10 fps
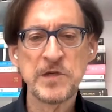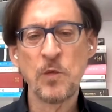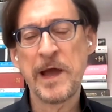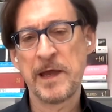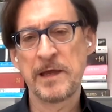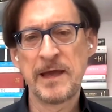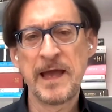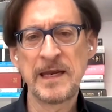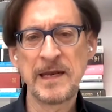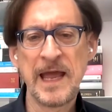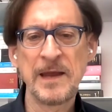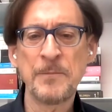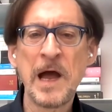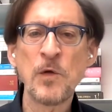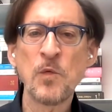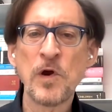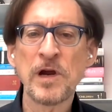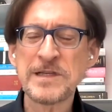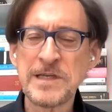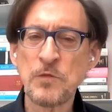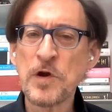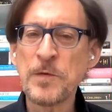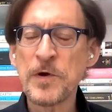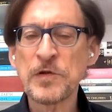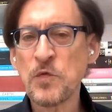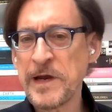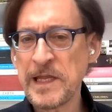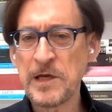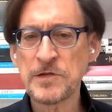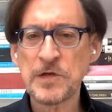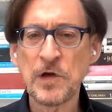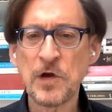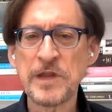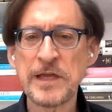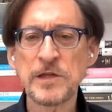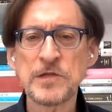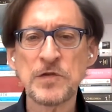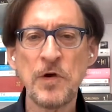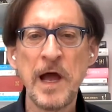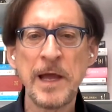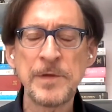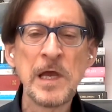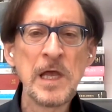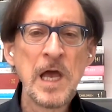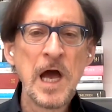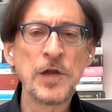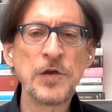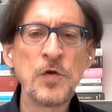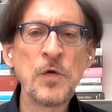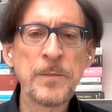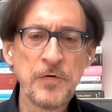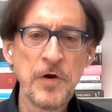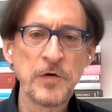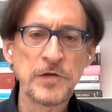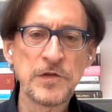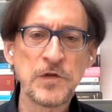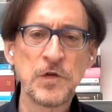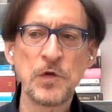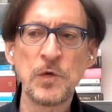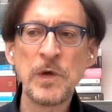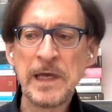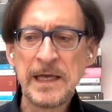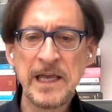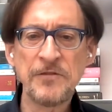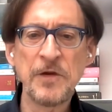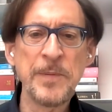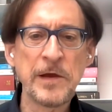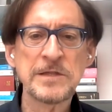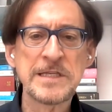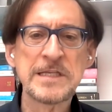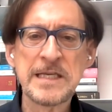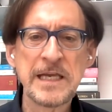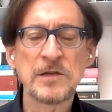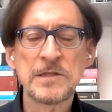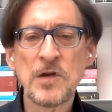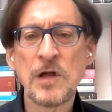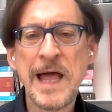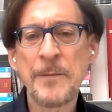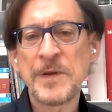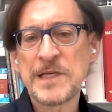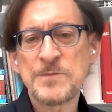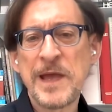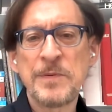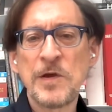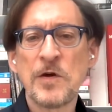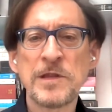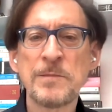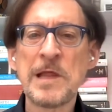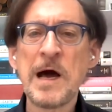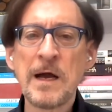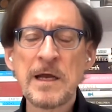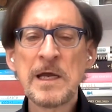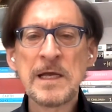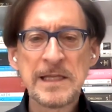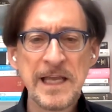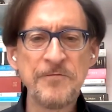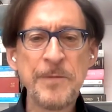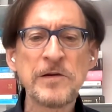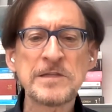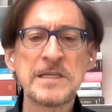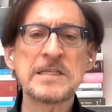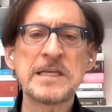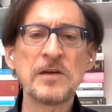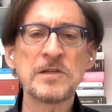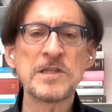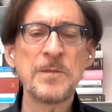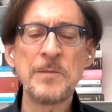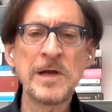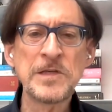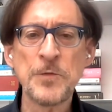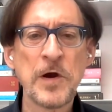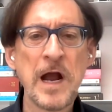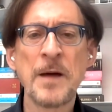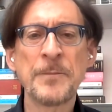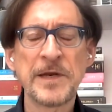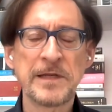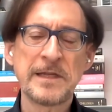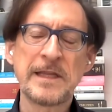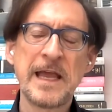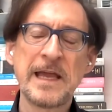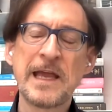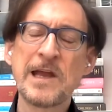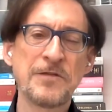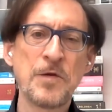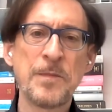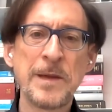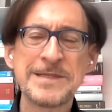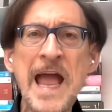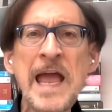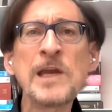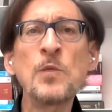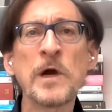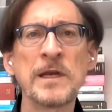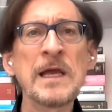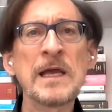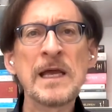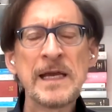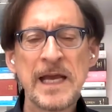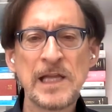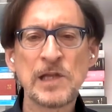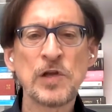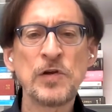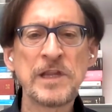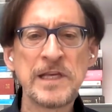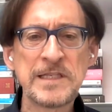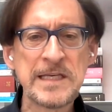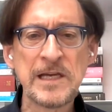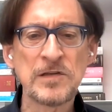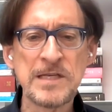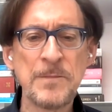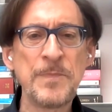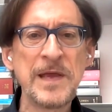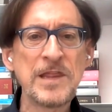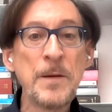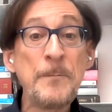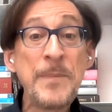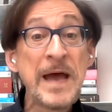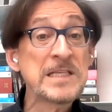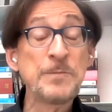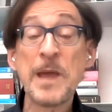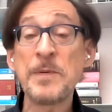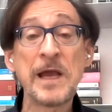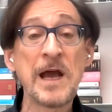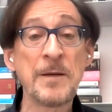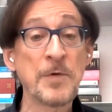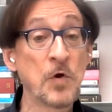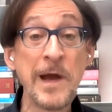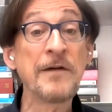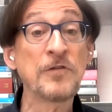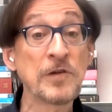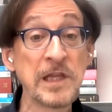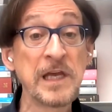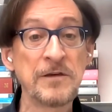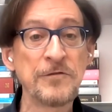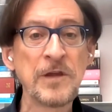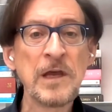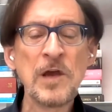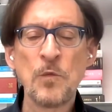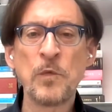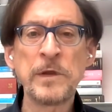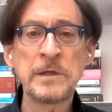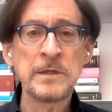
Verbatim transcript: way. And, and my work, because I wrote a book 20 years ago that described a new approach to giving parents the skills called Happiest Baby on the Block. Give parents the skills to be much more competent at taking care of their babies. Anyone can learn these skills and be the best baby comer who ever lived with